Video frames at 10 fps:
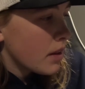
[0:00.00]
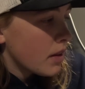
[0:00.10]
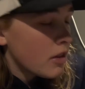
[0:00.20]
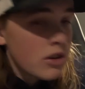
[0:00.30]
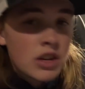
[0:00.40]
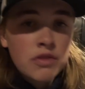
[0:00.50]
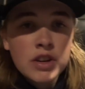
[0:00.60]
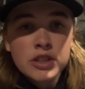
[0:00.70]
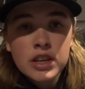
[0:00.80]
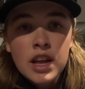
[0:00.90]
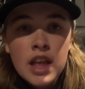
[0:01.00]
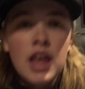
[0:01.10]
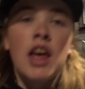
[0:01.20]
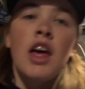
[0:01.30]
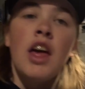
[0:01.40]
13 Fishing.
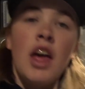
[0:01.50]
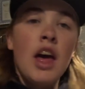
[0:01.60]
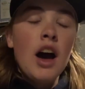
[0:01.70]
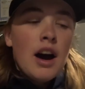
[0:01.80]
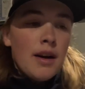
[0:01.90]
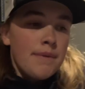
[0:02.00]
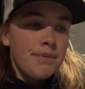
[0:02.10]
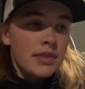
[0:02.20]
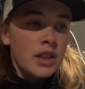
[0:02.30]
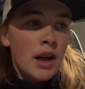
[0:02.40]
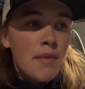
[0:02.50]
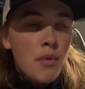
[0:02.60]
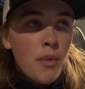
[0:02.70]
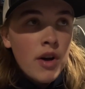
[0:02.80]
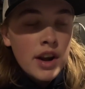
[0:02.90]
Number
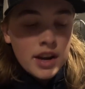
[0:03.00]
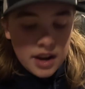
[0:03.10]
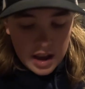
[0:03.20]
1,